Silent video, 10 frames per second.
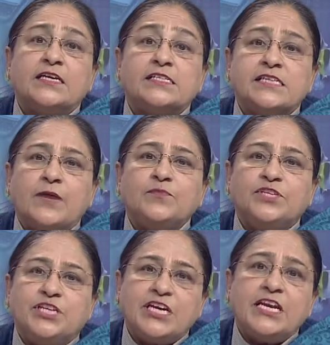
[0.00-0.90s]

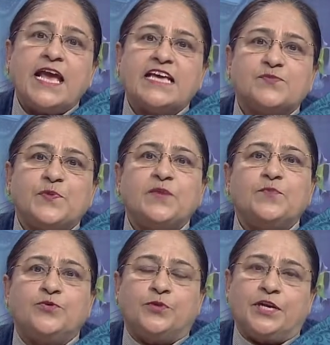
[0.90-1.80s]
some gene has
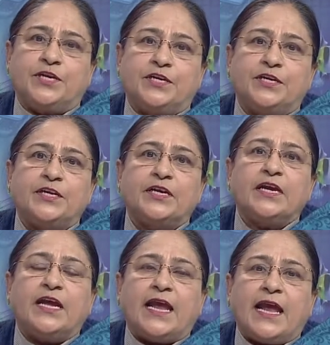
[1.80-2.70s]
been mutated
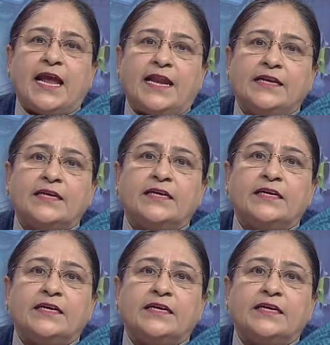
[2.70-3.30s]
and